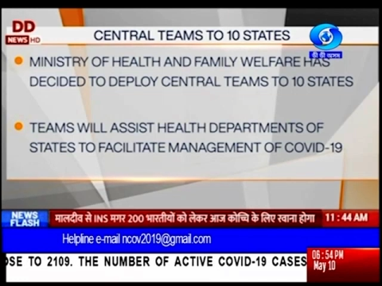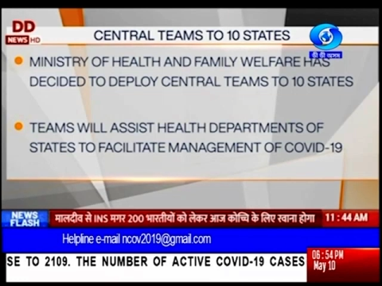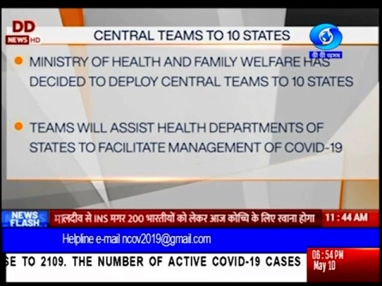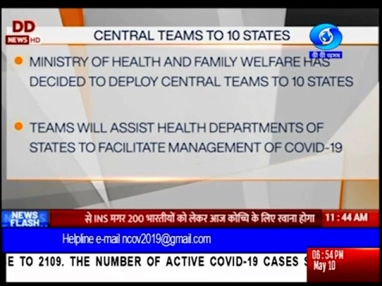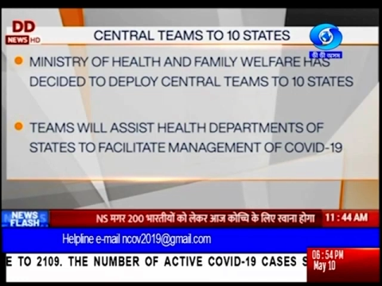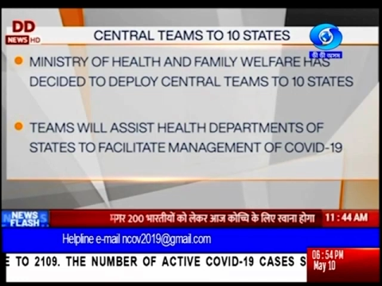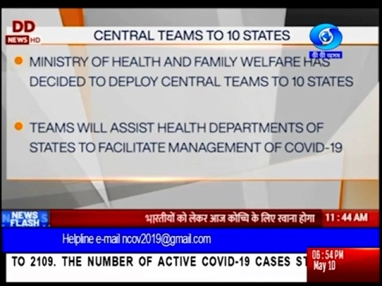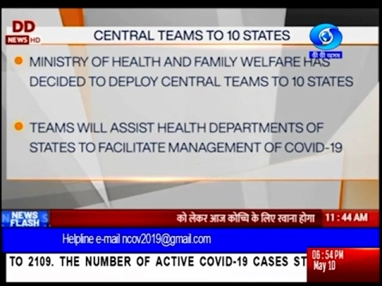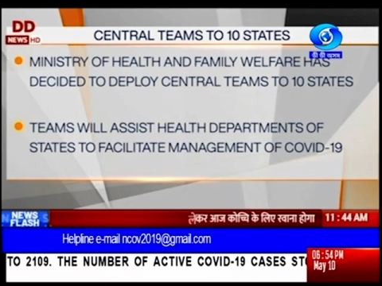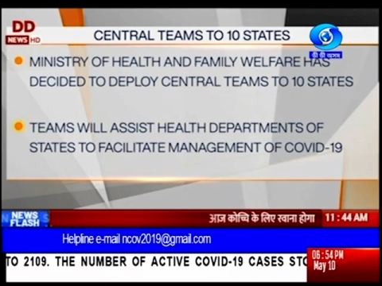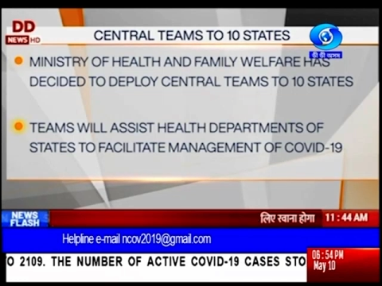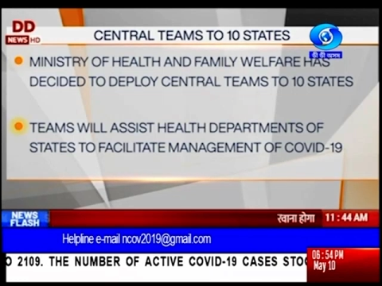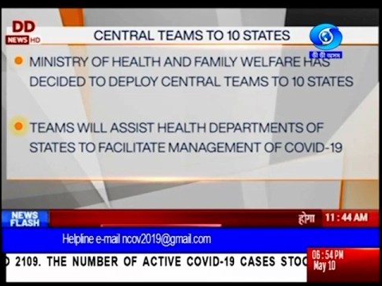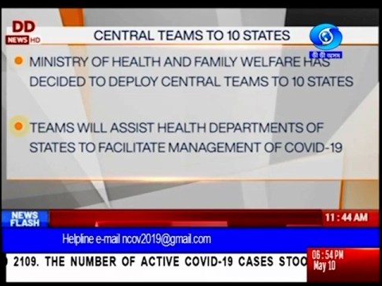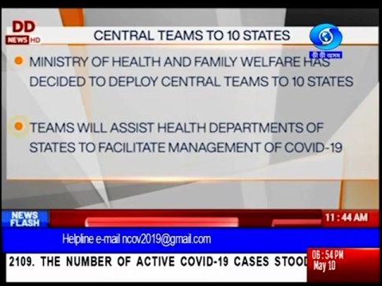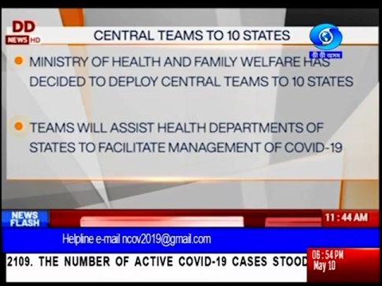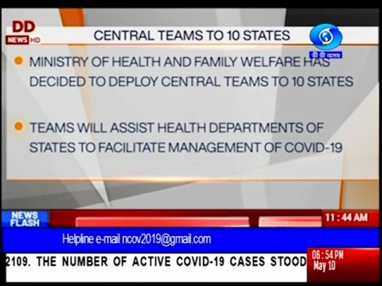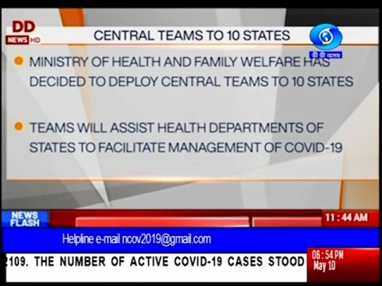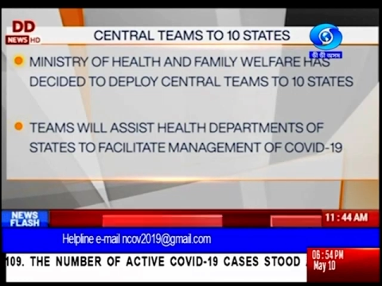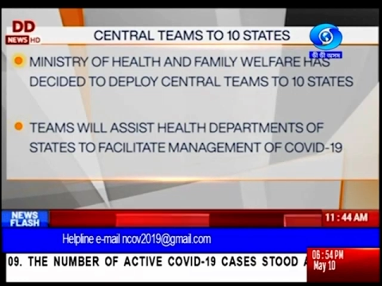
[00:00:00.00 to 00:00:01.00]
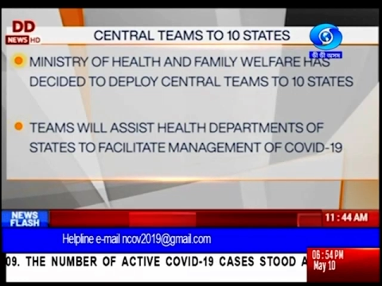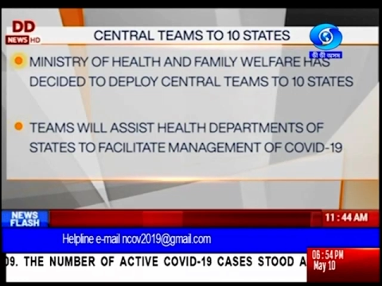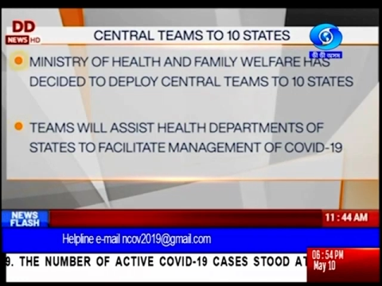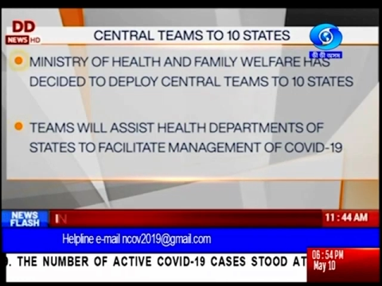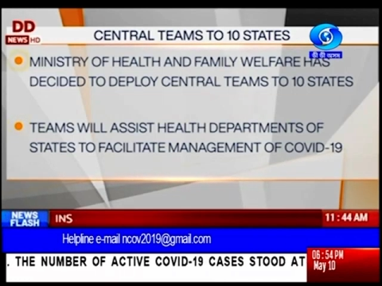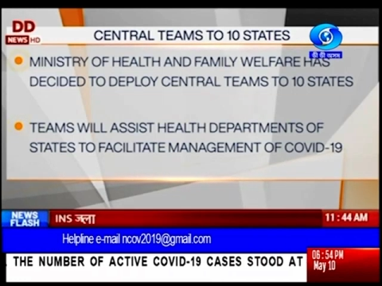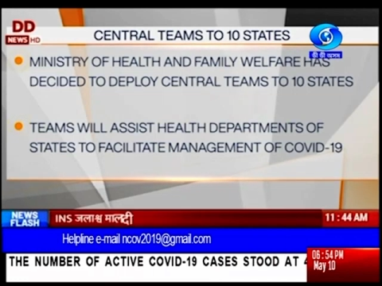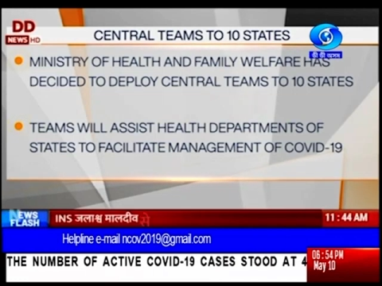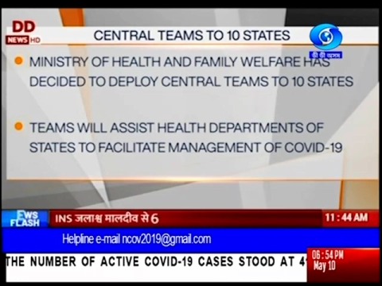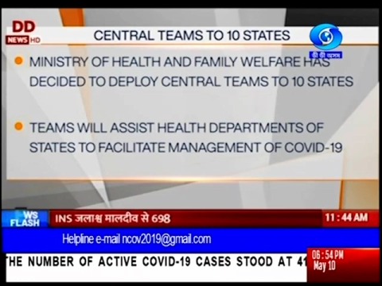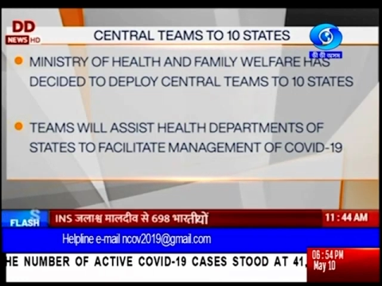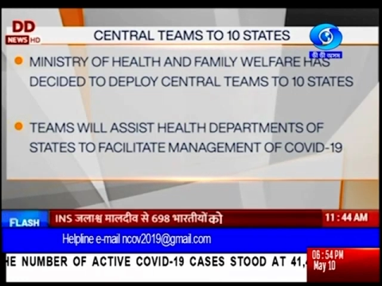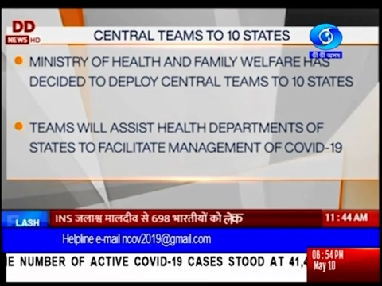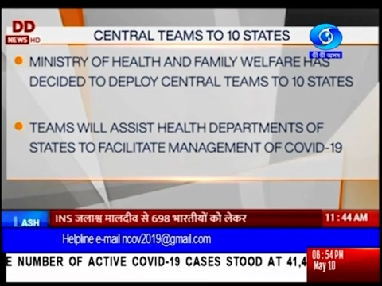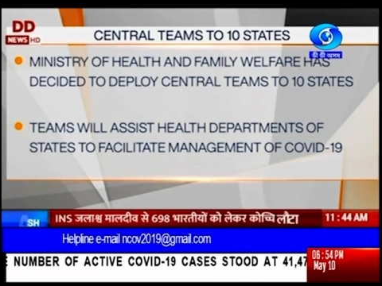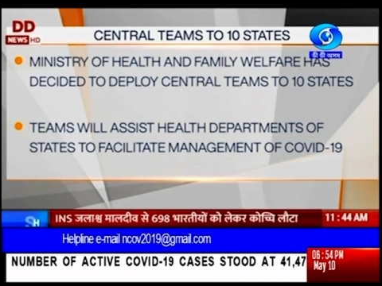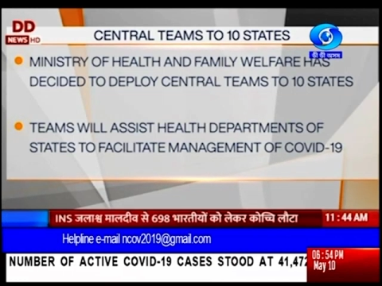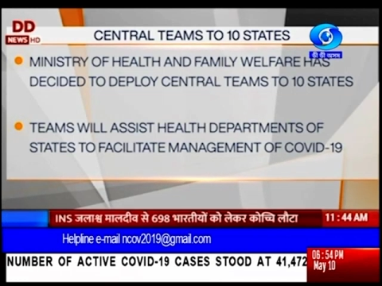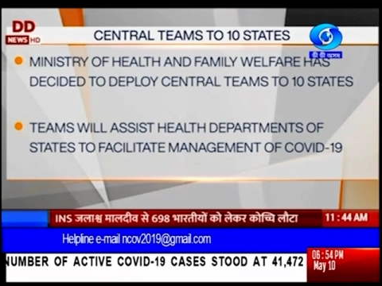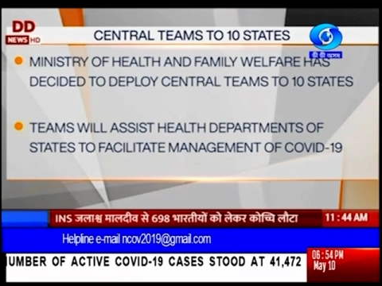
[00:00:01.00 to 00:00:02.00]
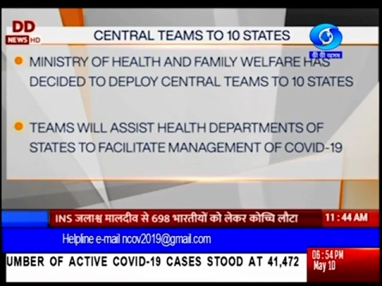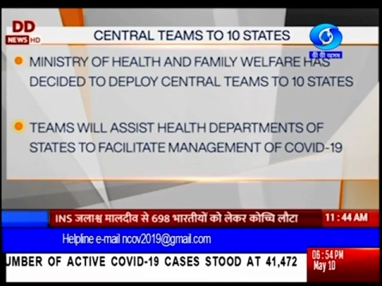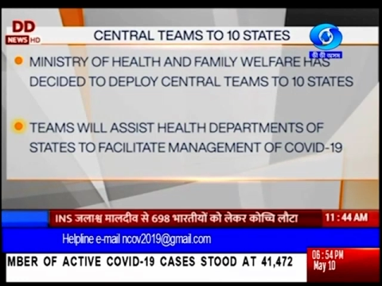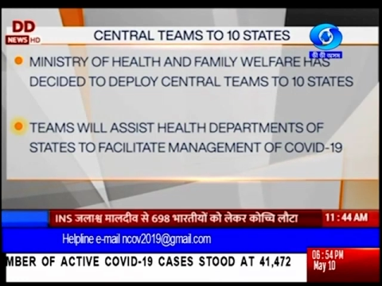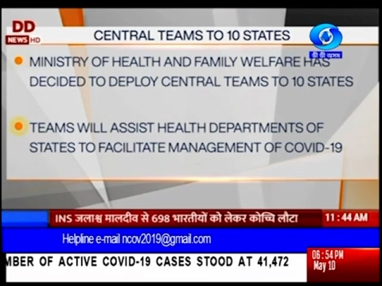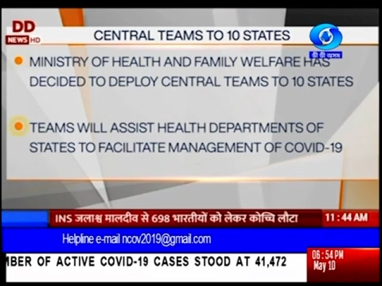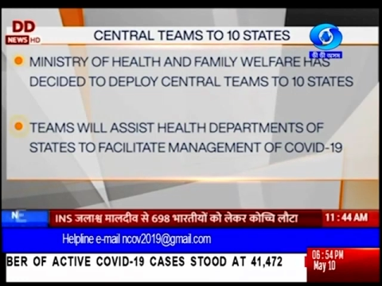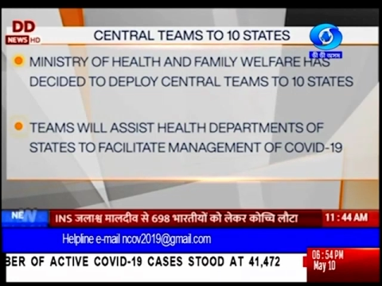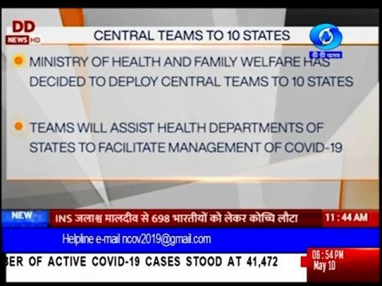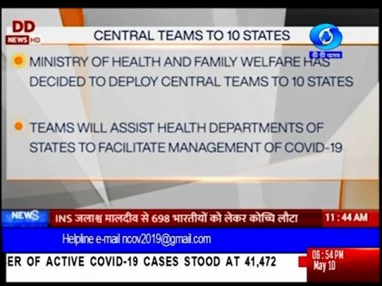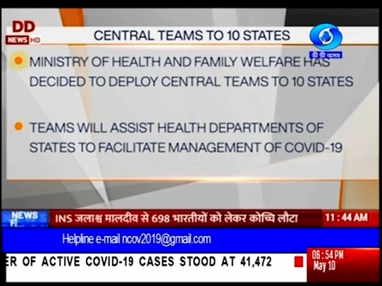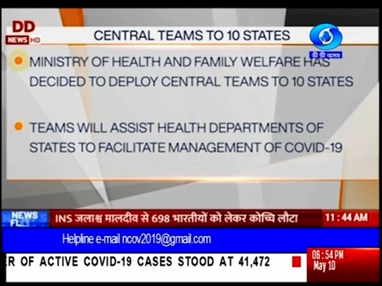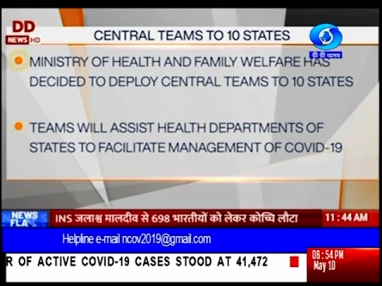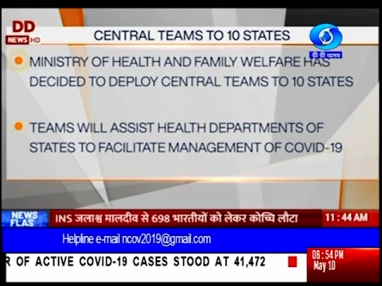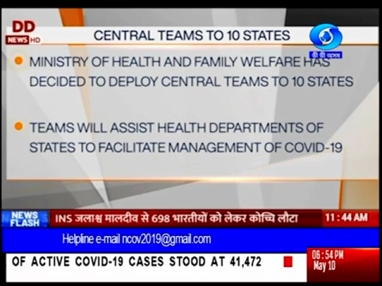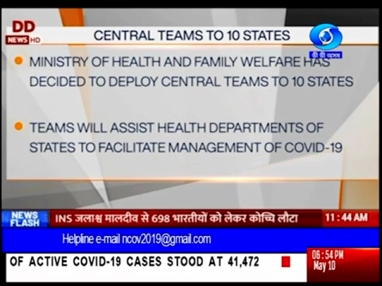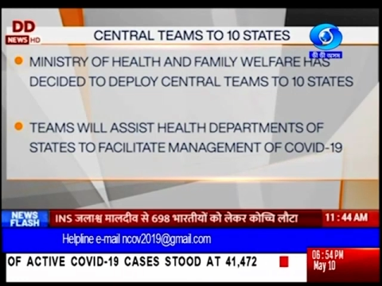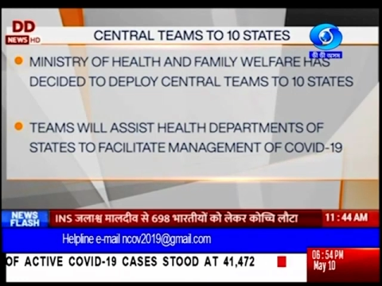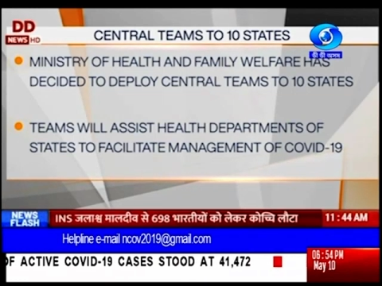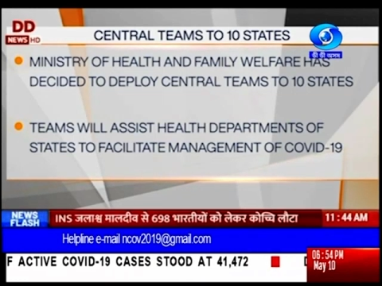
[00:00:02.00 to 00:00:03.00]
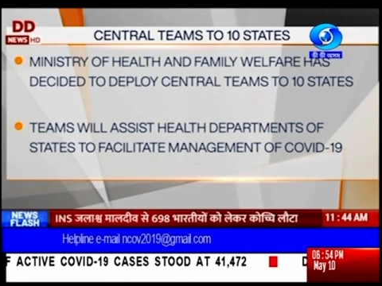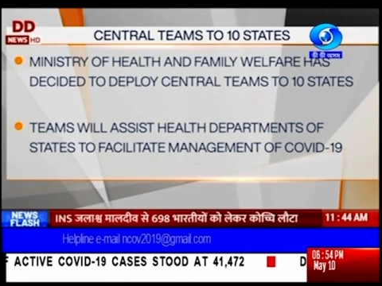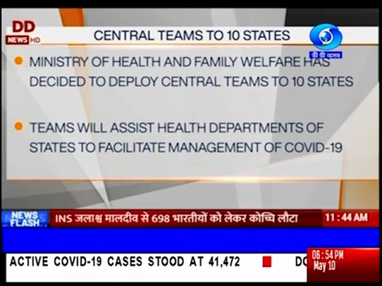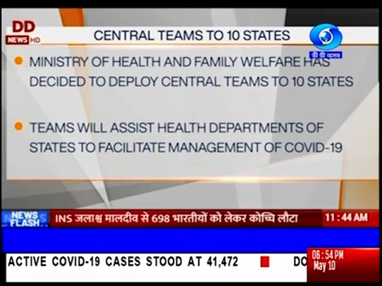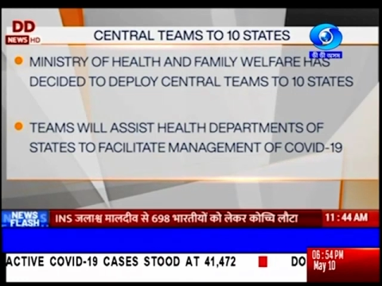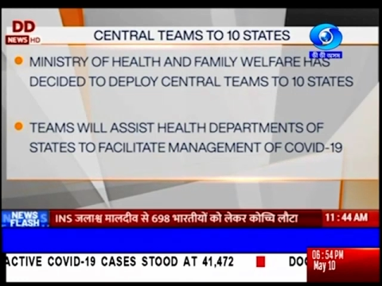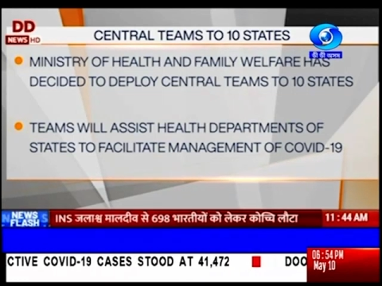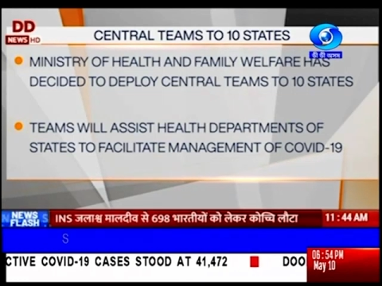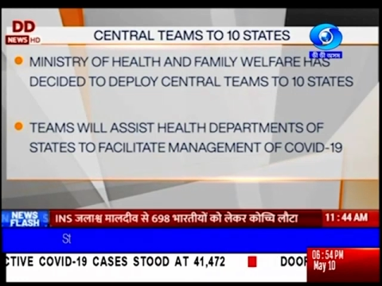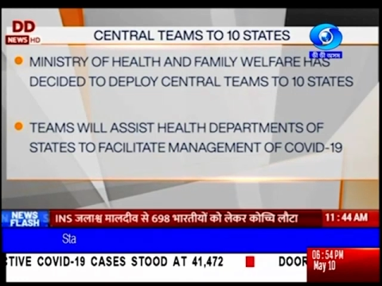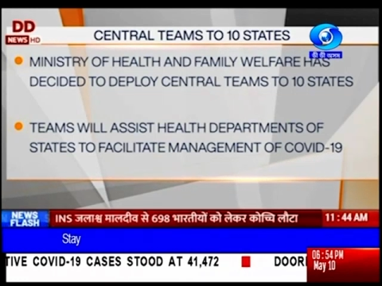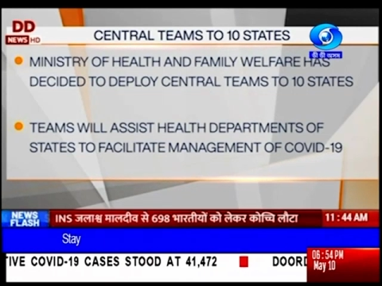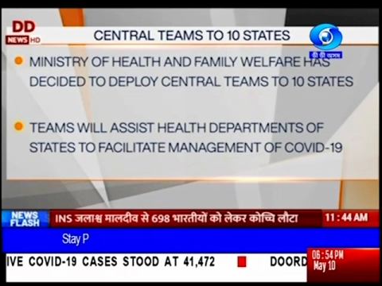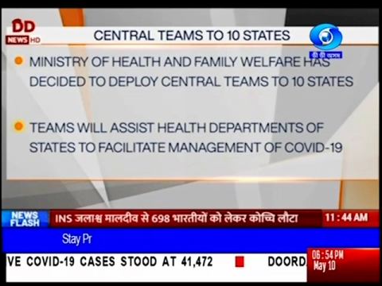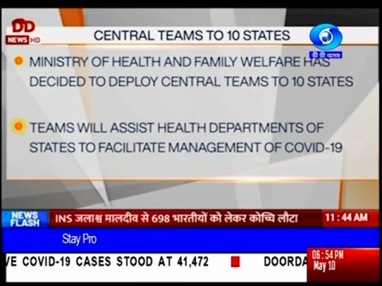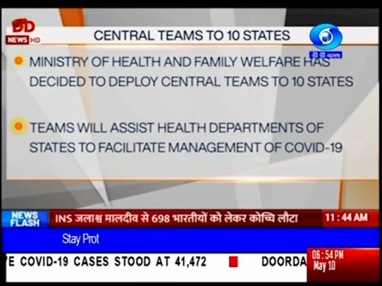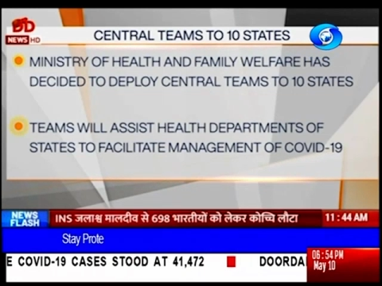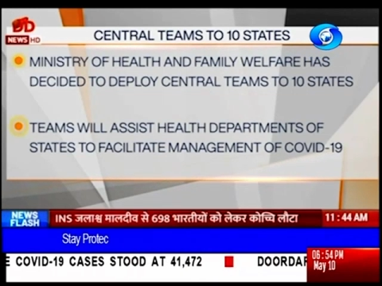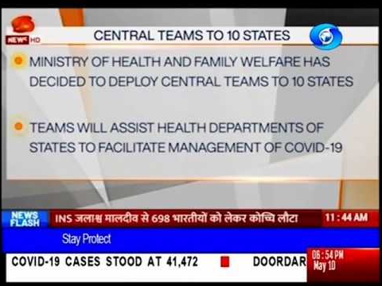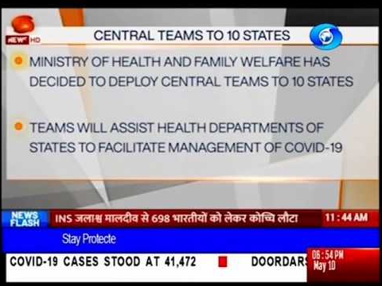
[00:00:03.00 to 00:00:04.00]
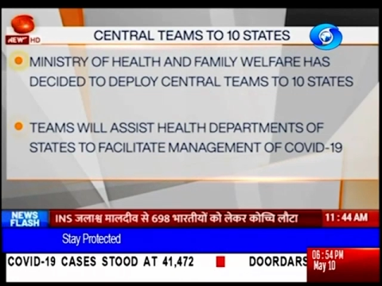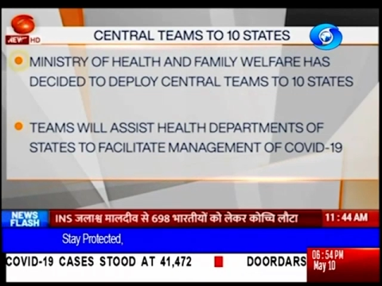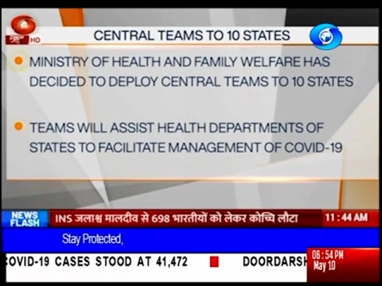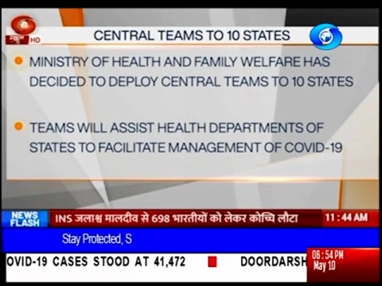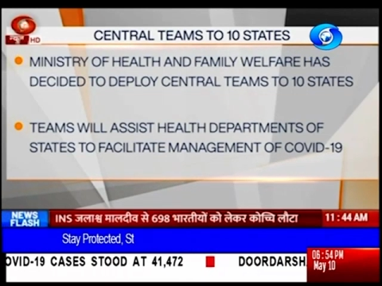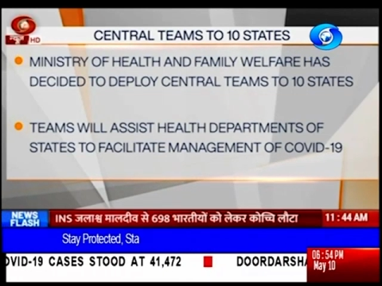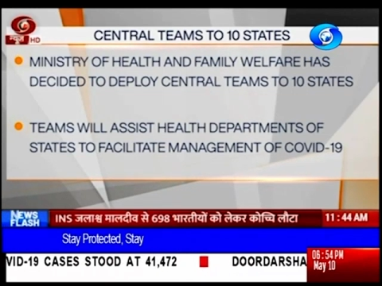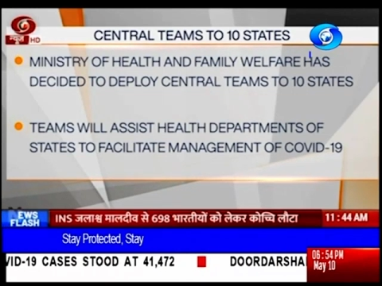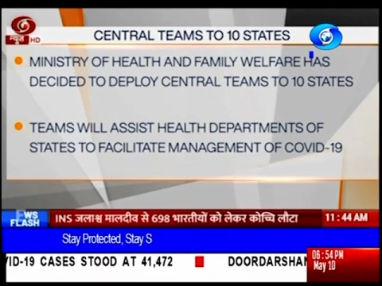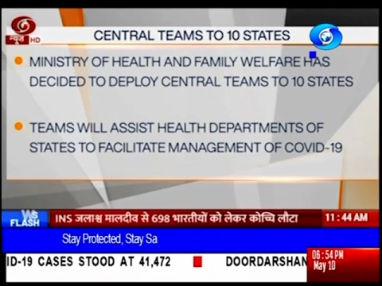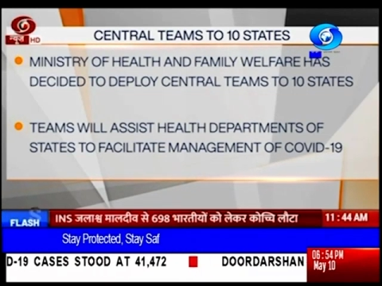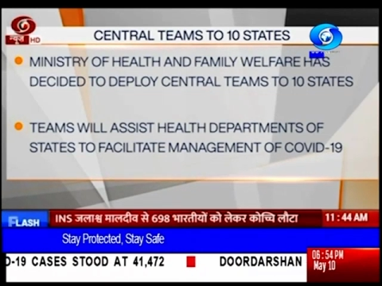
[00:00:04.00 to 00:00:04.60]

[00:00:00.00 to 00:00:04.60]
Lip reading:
(no speaker visible)